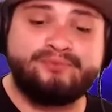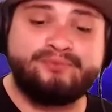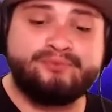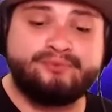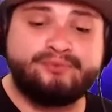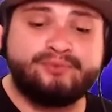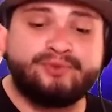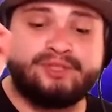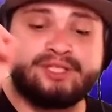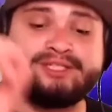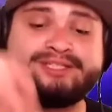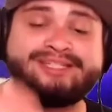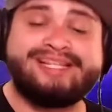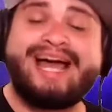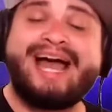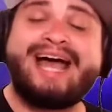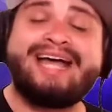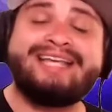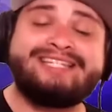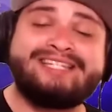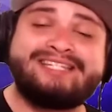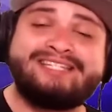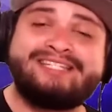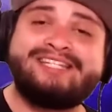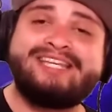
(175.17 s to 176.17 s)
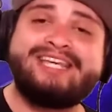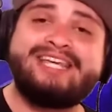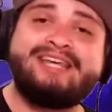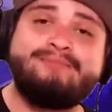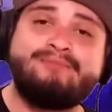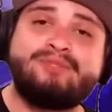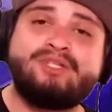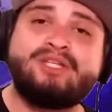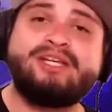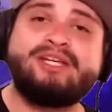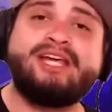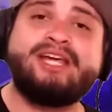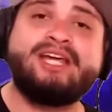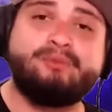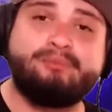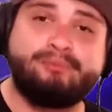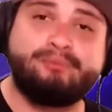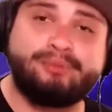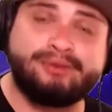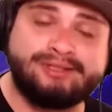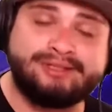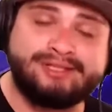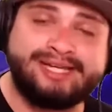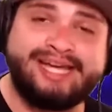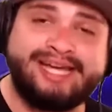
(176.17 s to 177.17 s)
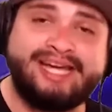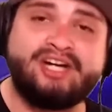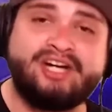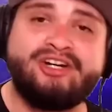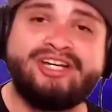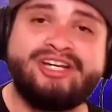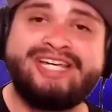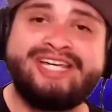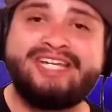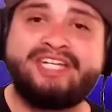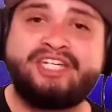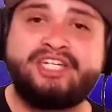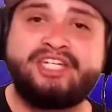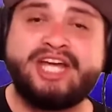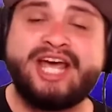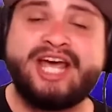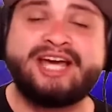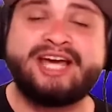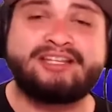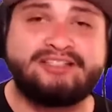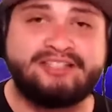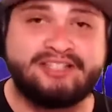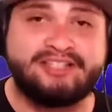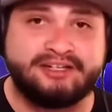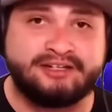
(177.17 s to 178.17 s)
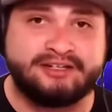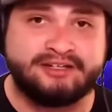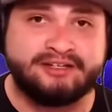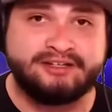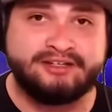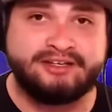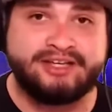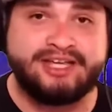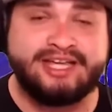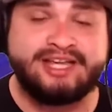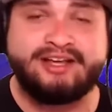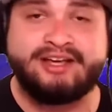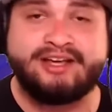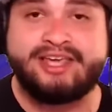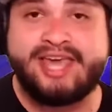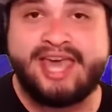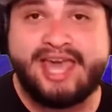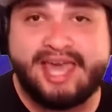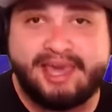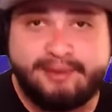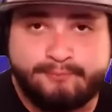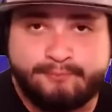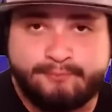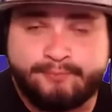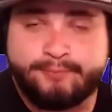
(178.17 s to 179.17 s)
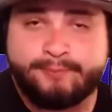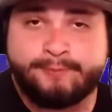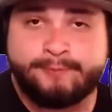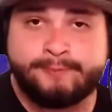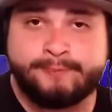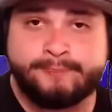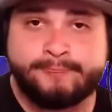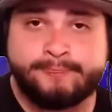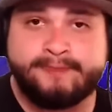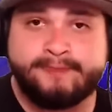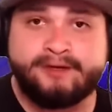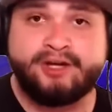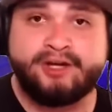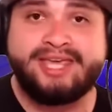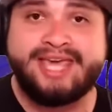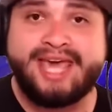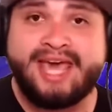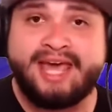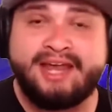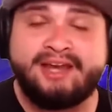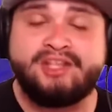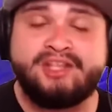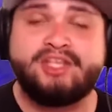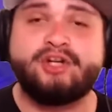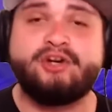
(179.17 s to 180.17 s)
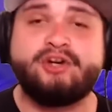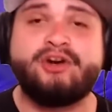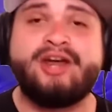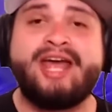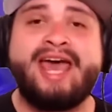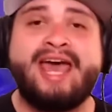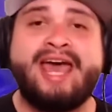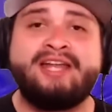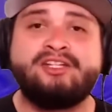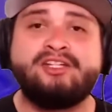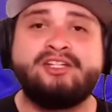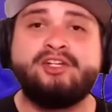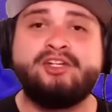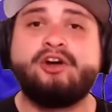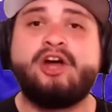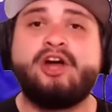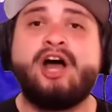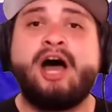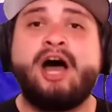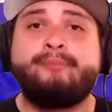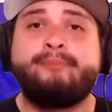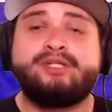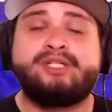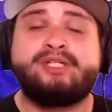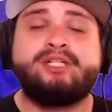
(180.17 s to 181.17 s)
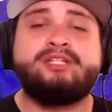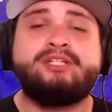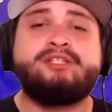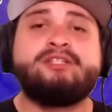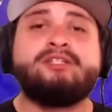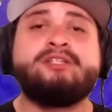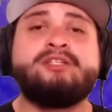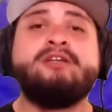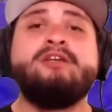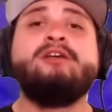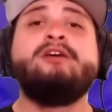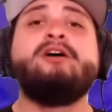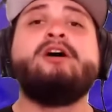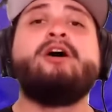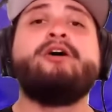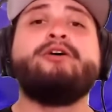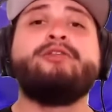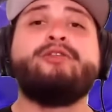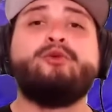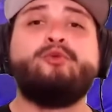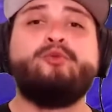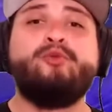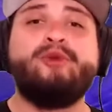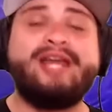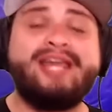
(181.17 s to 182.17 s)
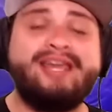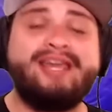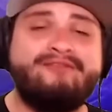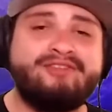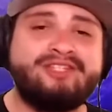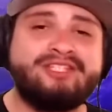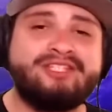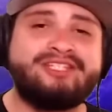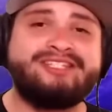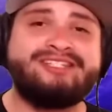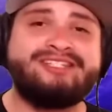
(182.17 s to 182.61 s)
the last team to get a player ejected in a game? Again, your options are the Ravens,